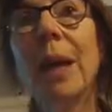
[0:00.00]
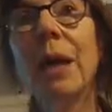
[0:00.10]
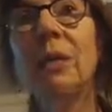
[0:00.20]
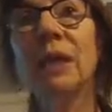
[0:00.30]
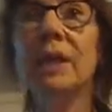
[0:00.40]

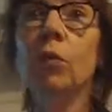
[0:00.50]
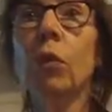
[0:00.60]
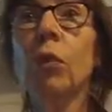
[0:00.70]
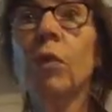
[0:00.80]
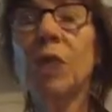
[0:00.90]
powers as a
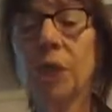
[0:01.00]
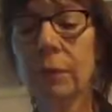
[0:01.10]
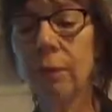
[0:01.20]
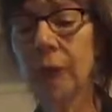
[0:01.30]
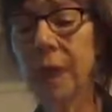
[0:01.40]
Royal
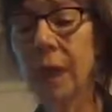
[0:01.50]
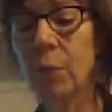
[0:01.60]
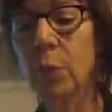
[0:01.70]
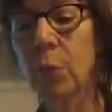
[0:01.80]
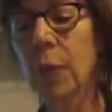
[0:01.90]
Commission, for
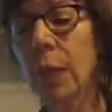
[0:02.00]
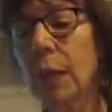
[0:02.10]
example,